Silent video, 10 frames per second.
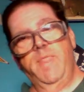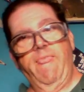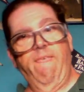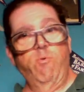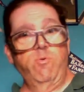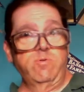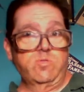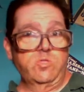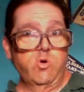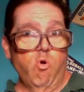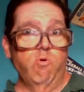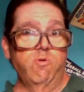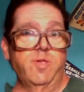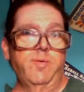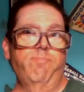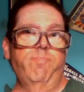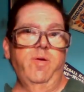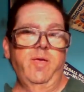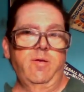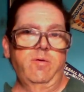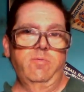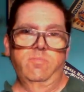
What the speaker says: It would totally be,